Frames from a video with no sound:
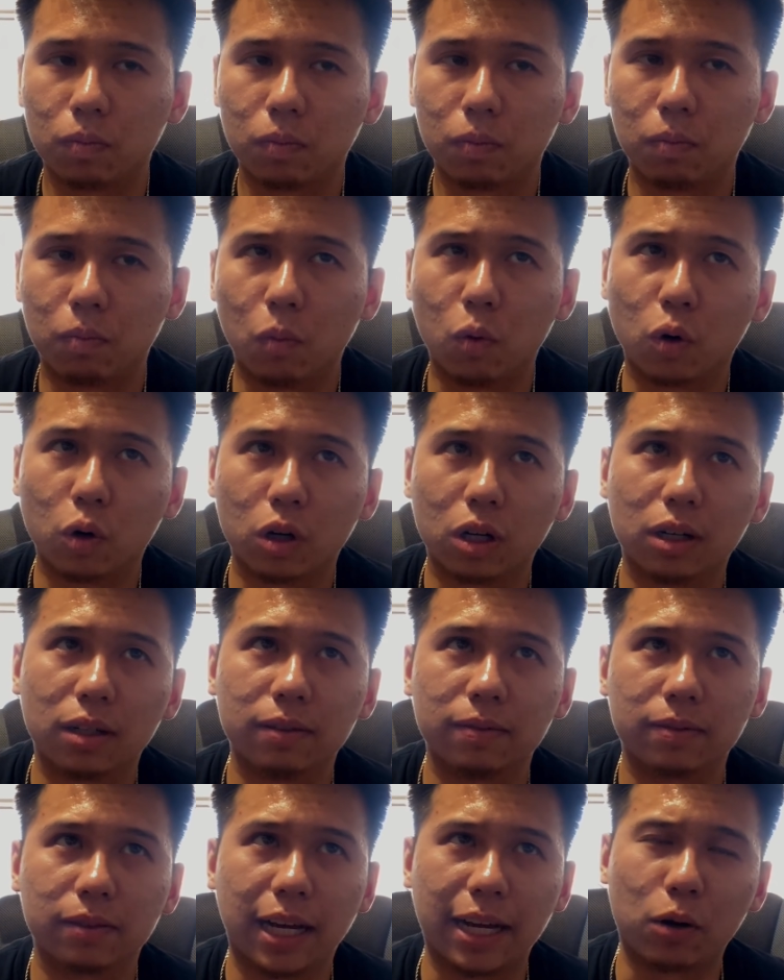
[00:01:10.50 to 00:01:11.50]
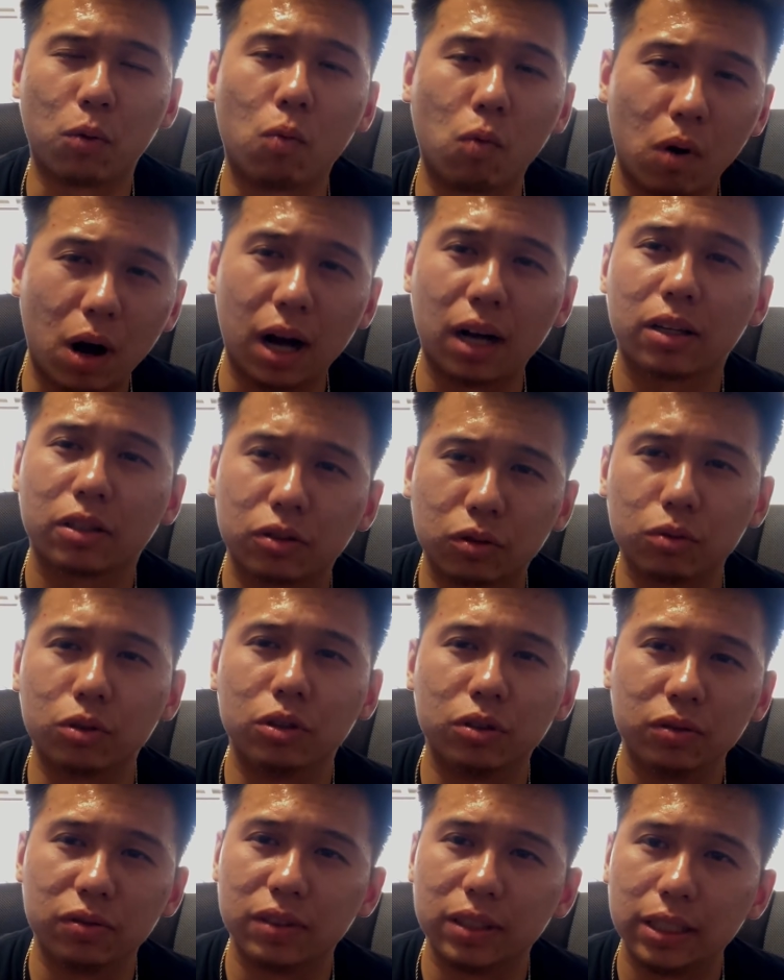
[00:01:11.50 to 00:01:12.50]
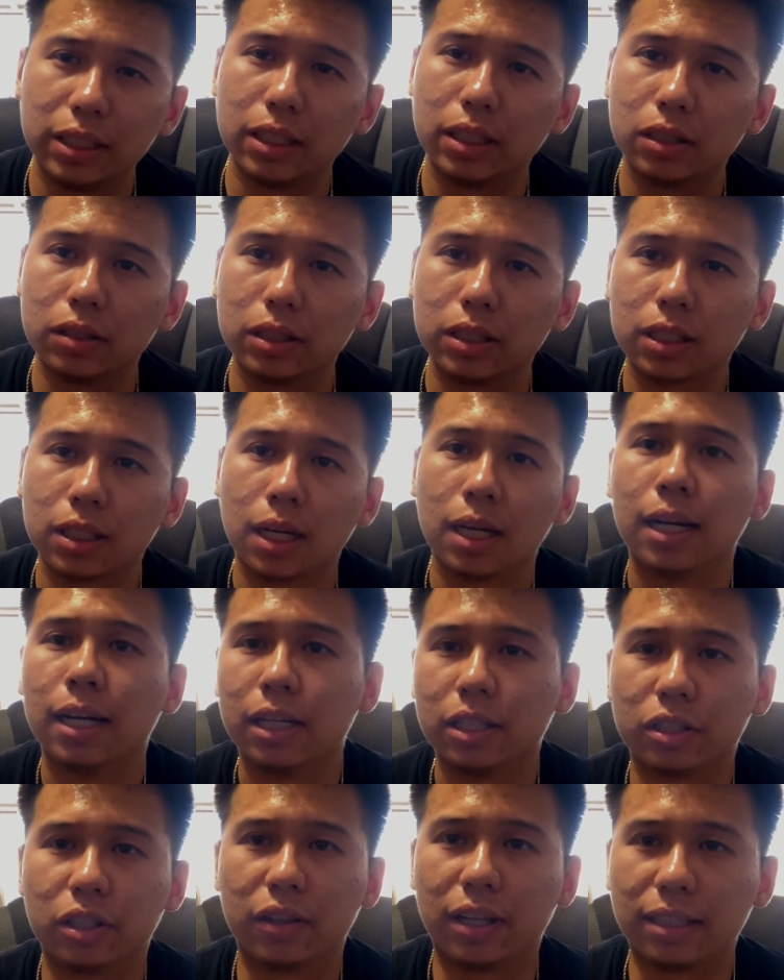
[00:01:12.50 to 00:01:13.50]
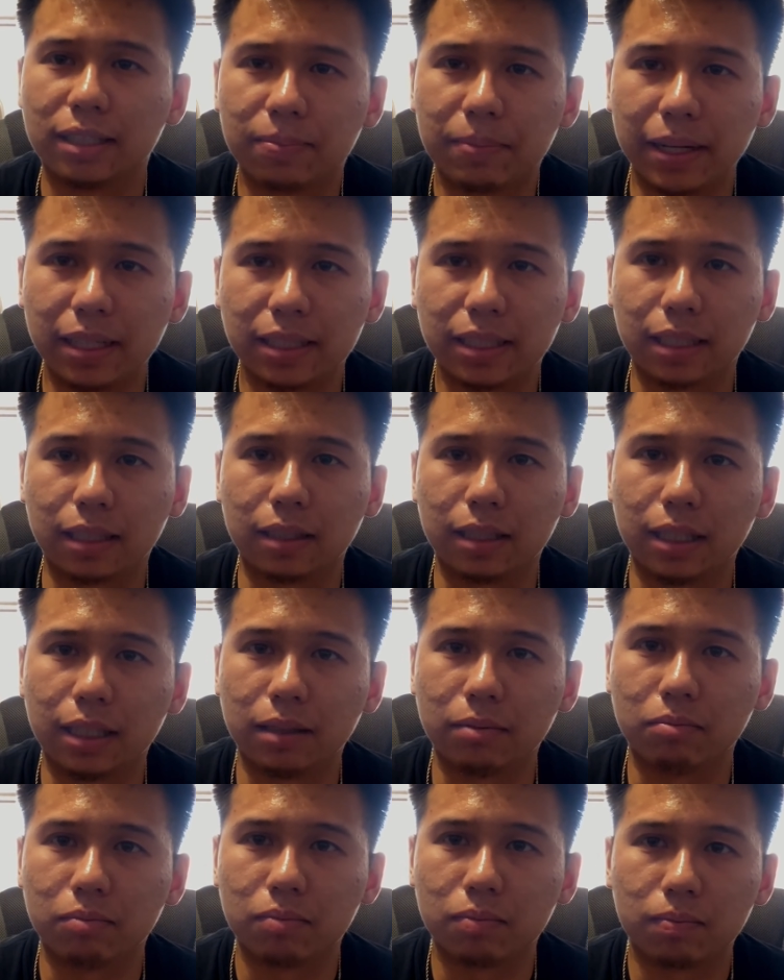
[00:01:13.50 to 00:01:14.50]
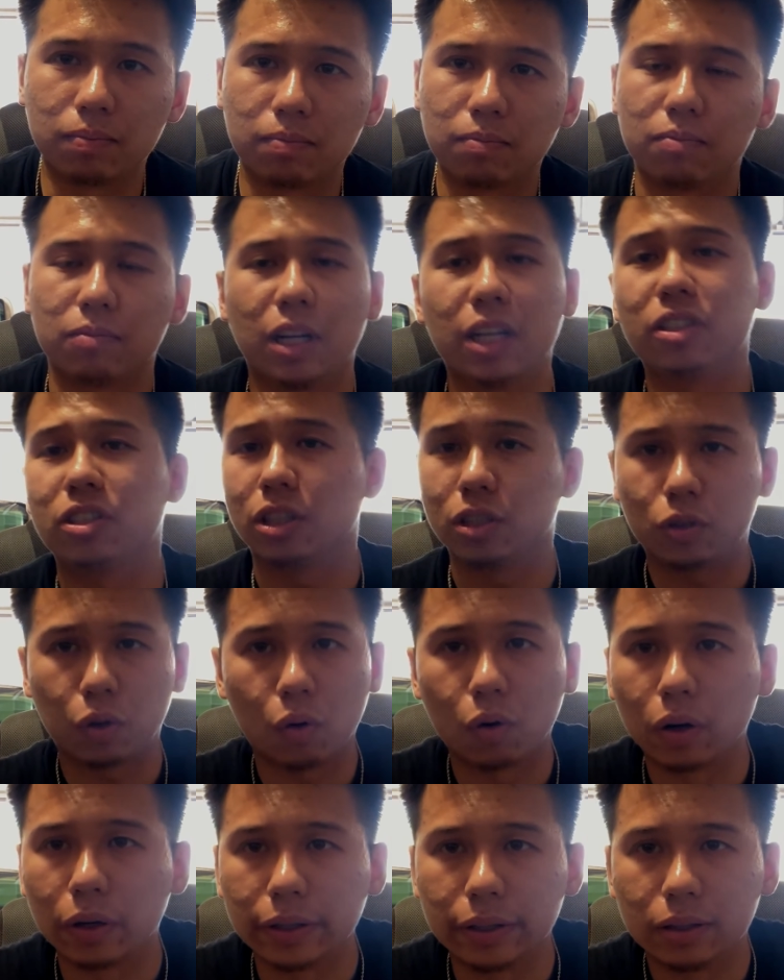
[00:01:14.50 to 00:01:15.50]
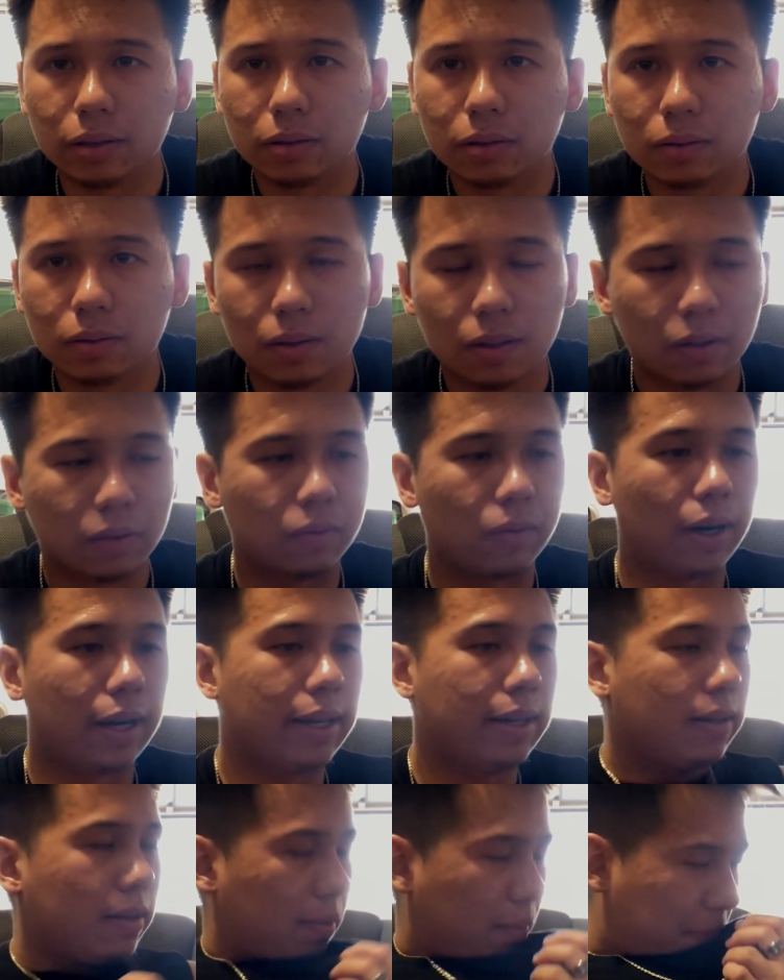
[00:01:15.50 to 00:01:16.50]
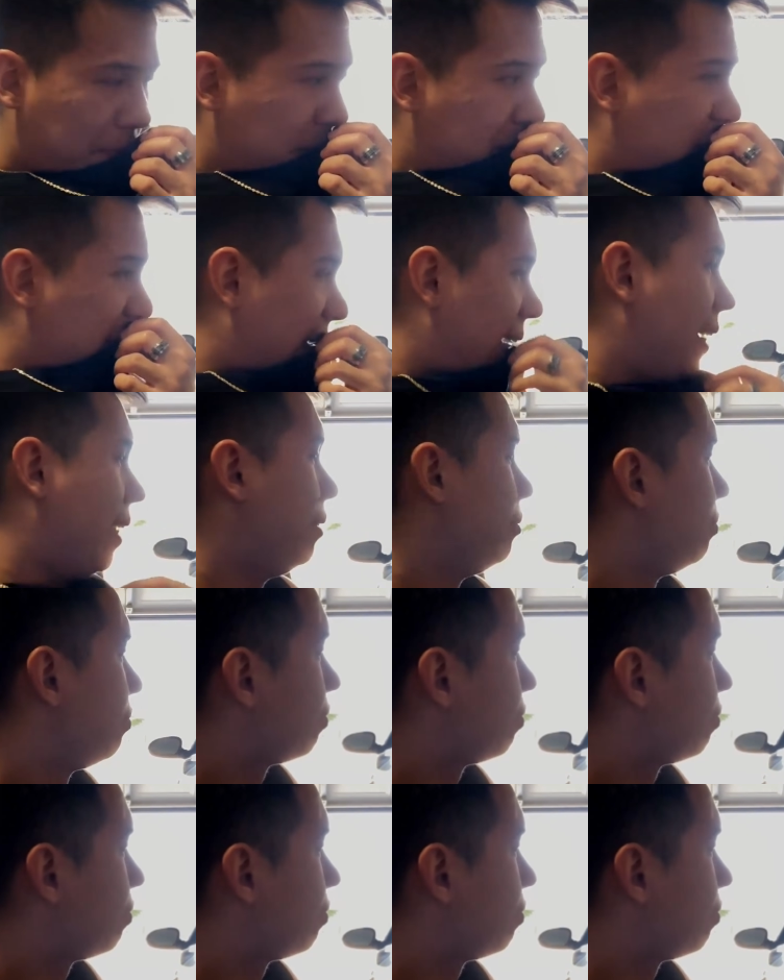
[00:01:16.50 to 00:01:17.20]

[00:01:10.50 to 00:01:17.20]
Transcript: more of like walkthrough videos. So that's basically a tutorial, right? But